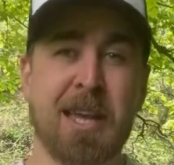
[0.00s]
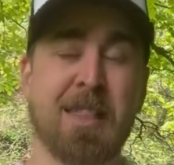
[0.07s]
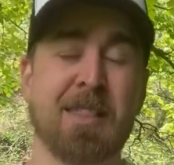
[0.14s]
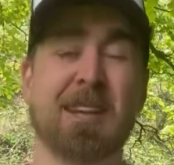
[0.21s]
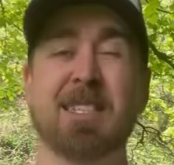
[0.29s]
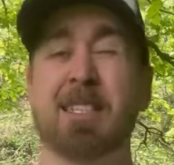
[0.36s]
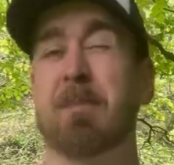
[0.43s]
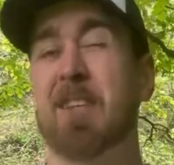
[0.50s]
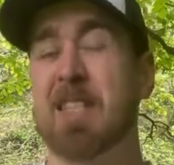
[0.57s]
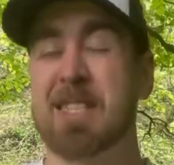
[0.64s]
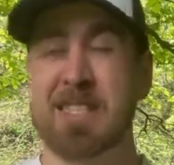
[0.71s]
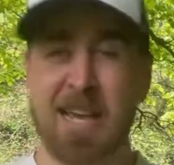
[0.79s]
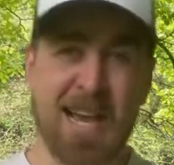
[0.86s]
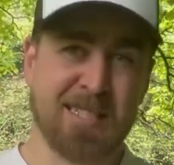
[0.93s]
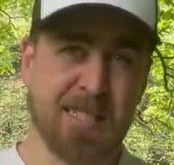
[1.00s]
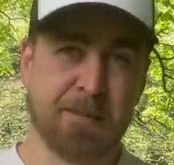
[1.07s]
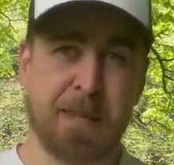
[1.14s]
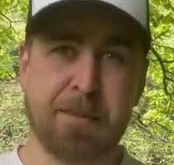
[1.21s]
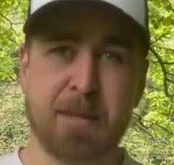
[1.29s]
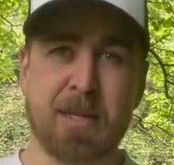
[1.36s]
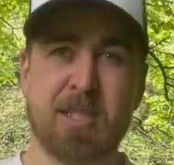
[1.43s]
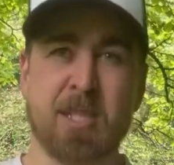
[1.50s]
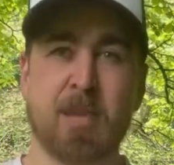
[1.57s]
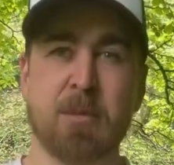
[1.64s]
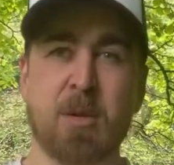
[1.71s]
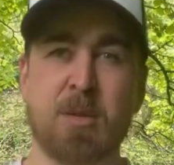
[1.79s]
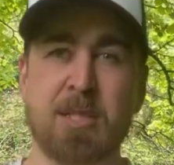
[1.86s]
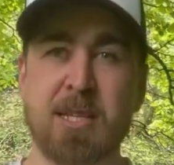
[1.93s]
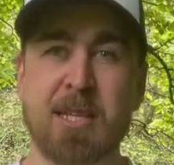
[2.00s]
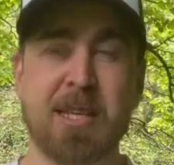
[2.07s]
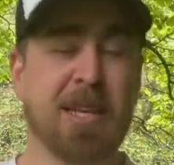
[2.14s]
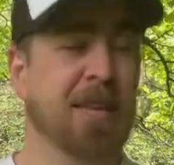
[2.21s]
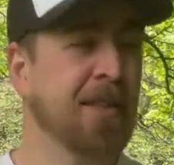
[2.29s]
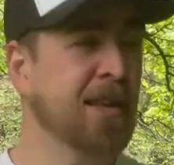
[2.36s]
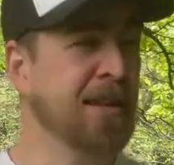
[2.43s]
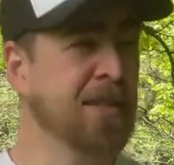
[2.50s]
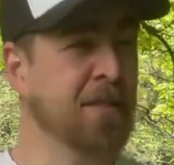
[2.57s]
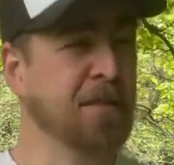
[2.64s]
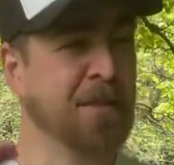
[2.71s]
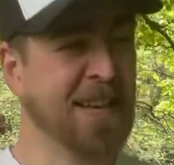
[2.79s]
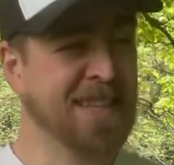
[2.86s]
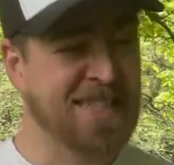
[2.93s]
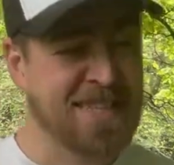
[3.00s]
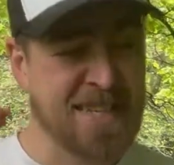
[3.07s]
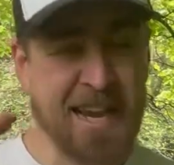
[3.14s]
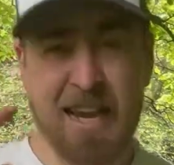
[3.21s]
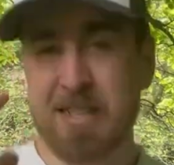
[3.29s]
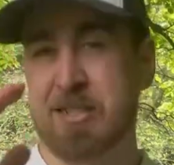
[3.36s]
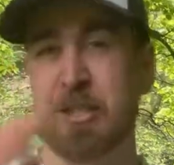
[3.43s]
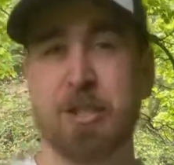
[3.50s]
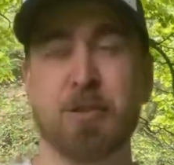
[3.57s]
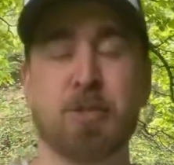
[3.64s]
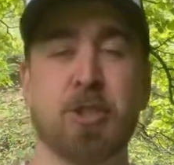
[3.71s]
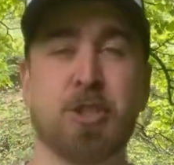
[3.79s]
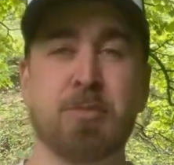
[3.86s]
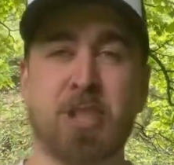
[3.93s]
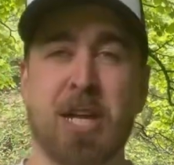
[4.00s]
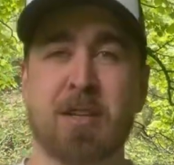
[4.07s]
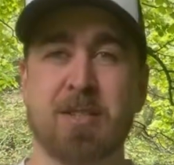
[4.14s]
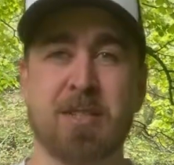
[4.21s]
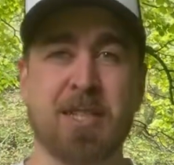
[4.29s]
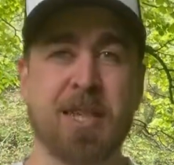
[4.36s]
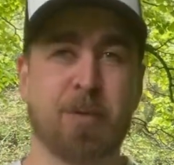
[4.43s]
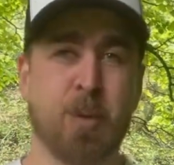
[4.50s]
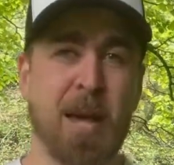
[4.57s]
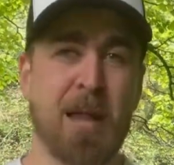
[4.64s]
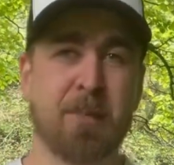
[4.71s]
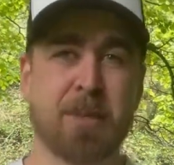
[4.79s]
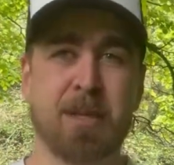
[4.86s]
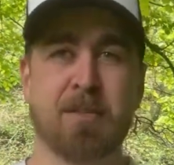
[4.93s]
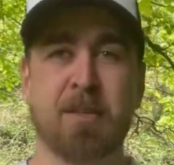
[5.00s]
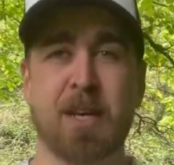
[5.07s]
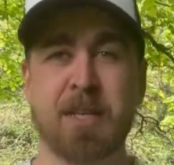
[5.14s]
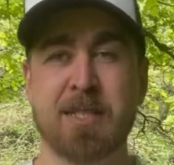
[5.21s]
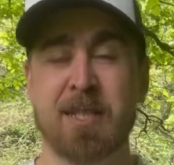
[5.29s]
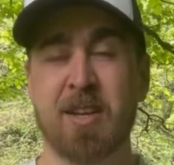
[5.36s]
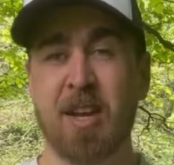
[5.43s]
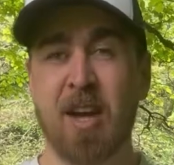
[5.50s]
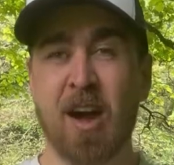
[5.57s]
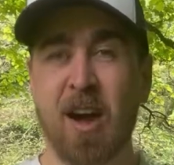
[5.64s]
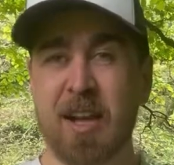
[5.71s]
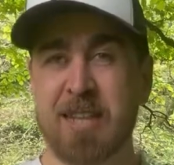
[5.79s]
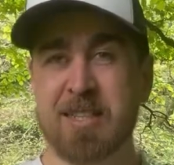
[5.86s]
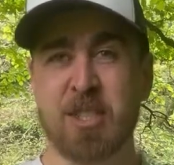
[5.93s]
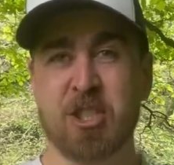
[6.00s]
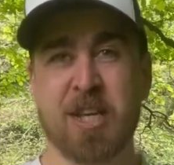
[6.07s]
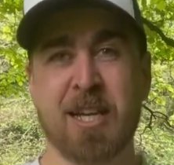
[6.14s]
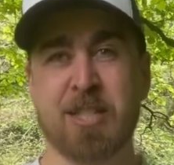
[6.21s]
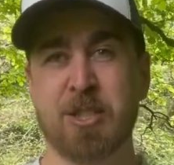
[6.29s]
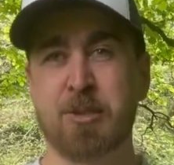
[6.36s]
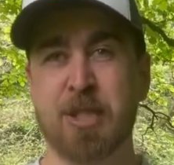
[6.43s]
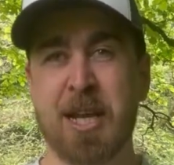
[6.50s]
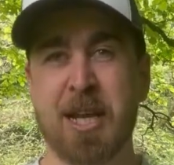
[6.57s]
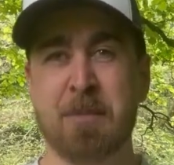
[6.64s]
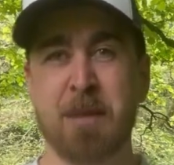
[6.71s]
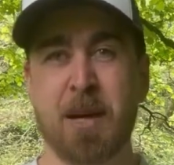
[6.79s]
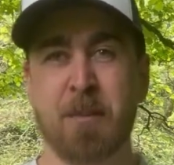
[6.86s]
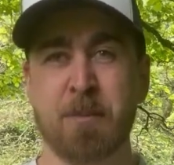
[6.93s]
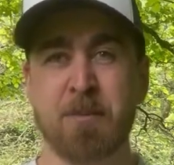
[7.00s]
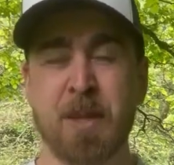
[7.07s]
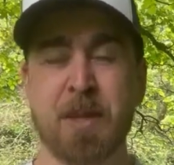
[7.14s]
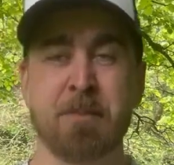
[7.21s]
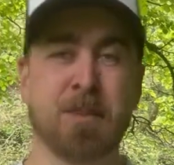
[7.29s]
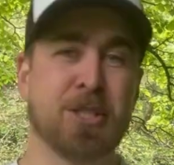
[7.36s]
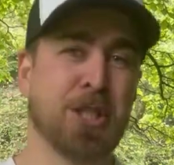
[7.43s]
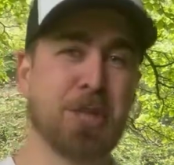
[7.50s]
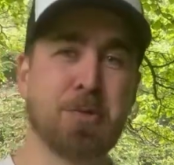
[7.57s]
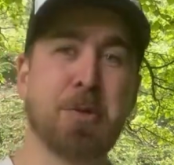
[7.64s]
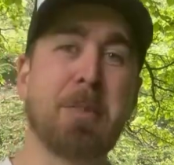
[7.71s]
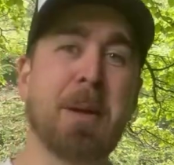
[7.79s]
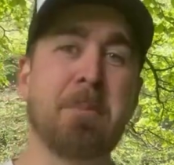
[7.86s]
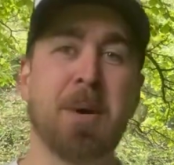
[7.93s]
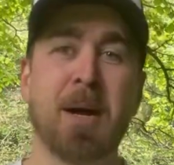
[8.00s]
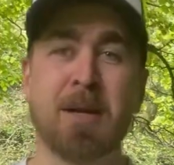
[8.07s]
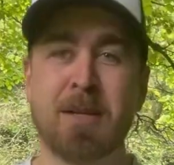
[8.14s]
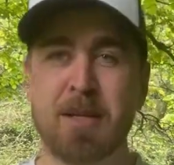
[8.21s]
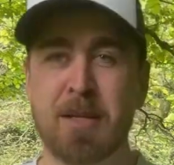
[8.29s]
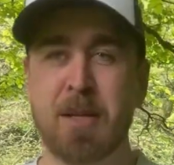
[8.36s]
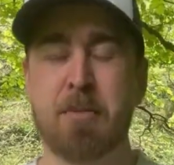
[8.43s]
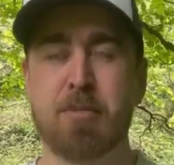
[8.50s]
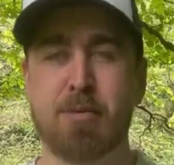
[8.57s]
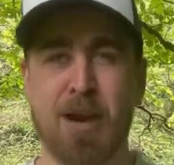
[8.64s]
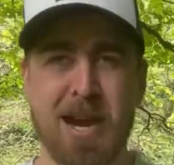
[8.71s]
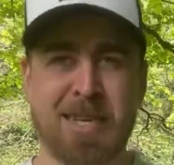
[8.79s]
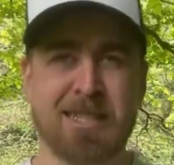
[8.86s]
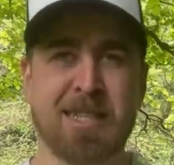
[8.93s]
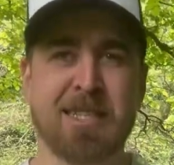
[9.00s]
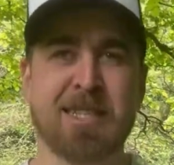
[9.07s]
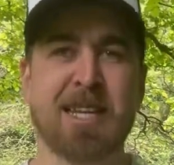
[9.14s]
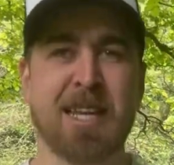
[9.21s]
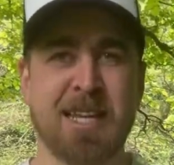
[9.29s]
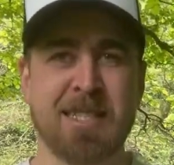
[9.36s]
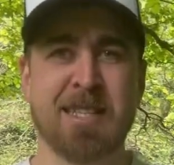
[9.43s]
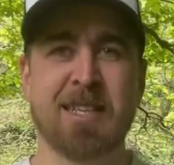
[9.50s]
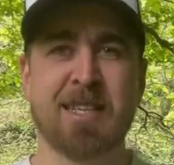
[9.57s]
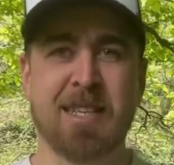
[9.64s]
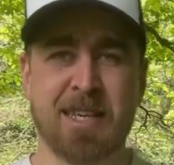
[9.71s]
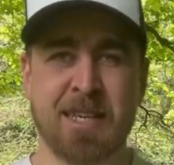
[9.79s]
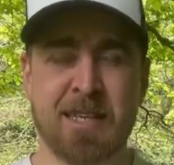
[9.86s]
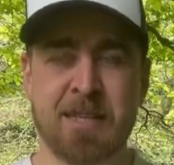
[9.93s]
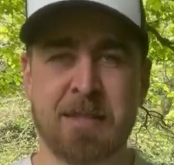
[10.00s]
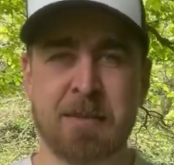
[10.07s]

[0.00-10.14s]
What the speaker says: There are some fantastic people in this community. There are some fantastic YouTube channels to give you help and advice, and I highly suggest you check them out. But just remember, practice is key.